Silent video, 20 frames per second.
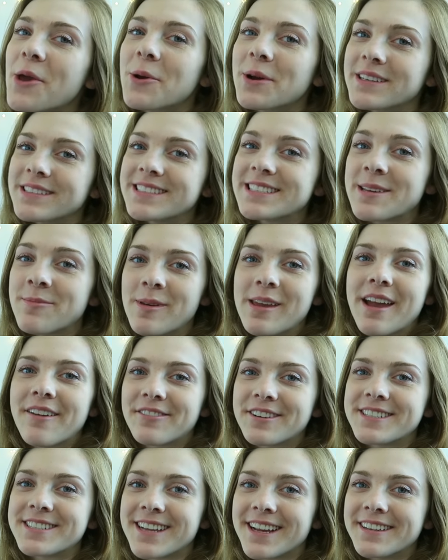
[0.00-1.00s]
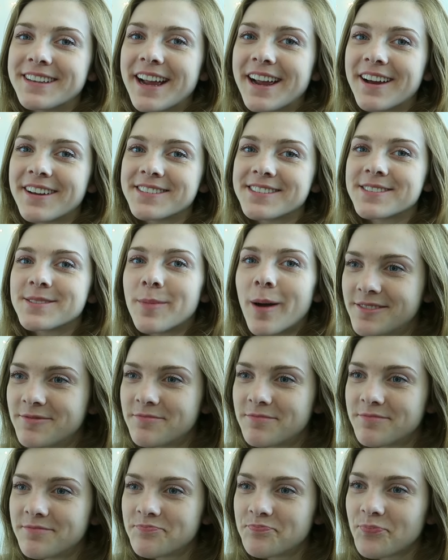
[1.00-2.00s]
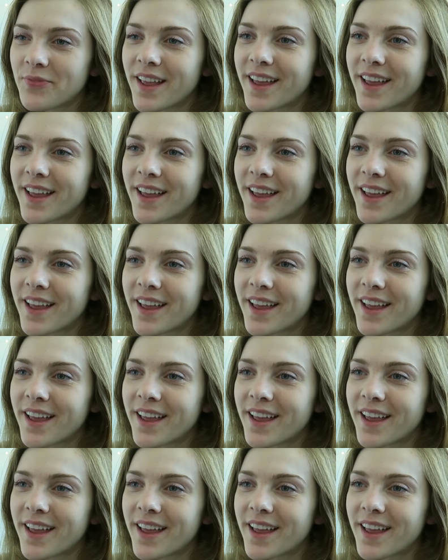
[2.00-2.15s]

you can see me every Sunday on Spa.